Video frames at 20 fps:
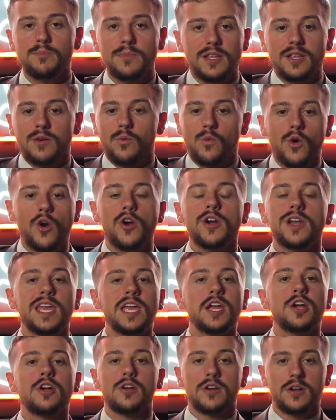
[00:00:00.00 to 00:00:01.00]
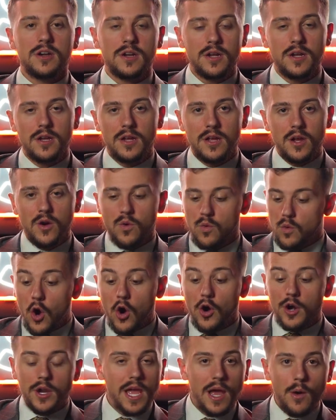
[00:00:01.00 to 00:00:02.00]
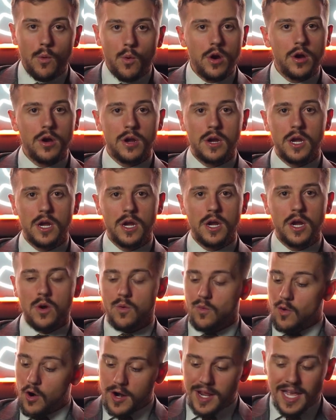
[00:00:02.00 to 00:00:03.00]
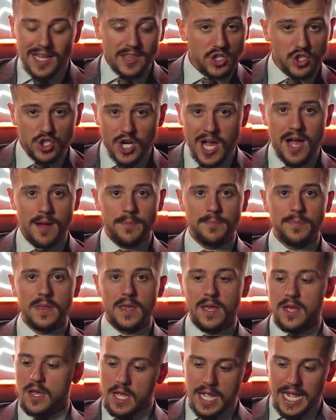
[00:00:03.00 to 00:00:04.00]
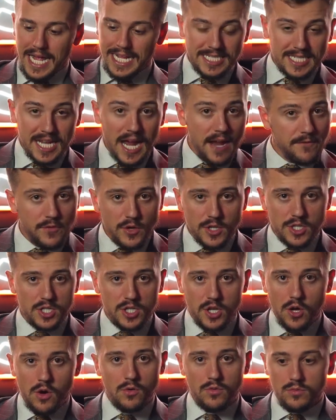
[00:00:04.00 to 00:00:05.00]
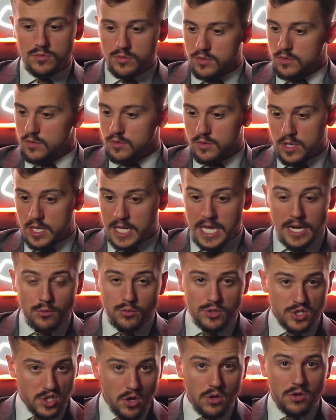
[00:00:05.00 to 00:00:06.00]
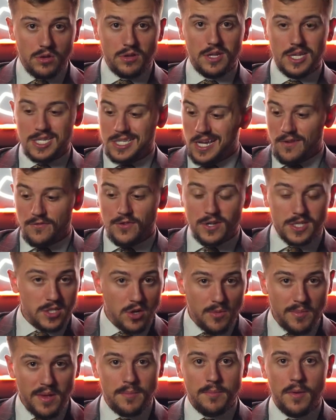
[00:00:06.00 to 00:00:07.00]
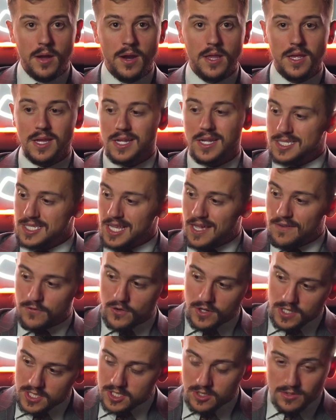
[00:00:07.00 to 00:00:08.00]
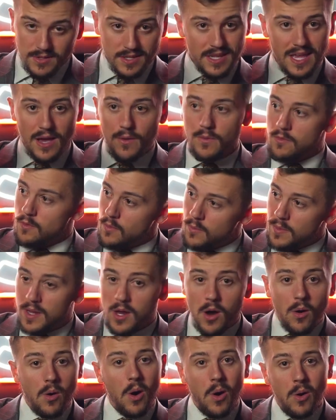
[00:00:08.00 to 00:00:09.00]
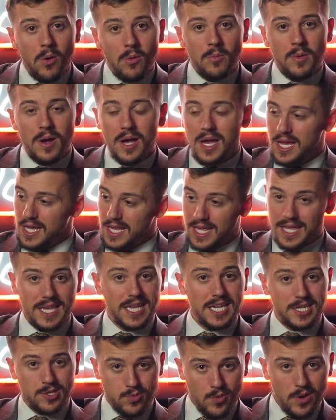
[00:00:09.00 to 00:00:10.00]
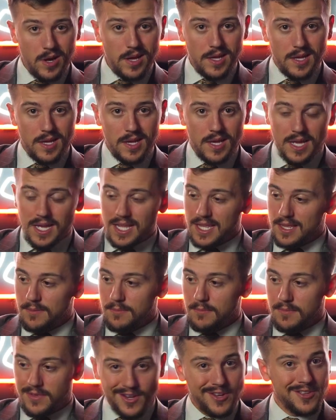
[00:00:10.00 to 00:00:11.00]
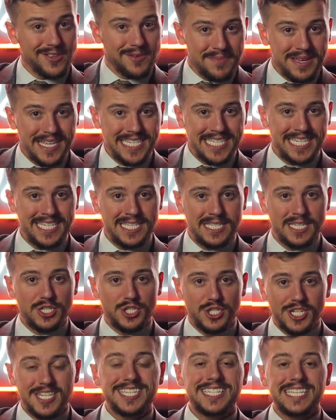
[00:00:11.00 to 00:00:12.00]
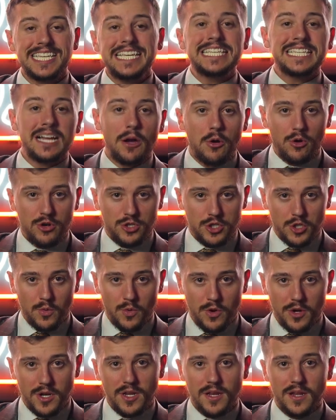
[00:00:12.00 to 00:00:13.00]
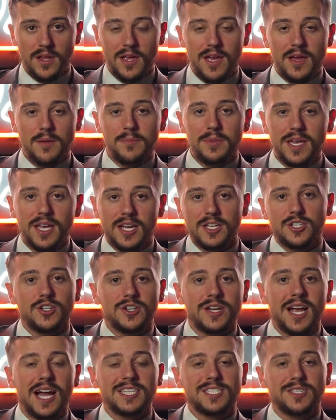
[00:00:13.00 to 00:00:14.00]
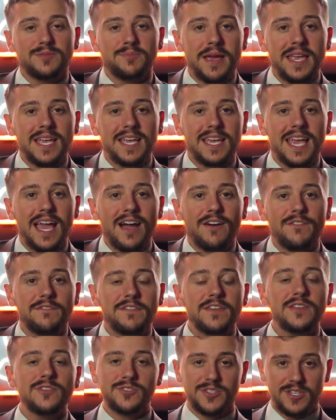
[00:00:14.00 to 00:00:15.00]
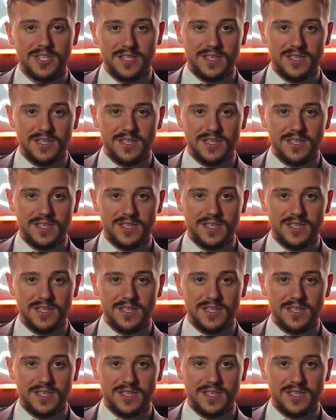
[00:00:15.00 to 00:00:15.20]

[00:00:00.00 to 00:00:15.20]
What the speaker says: We're already here. We're already at work. We're already at the job. It's time for us to go get a result. It's time for us to go make money. It's time for us so then that way when we go home, like, guess what? The missus, she sees how hard you're working because your guys' bank account feels it.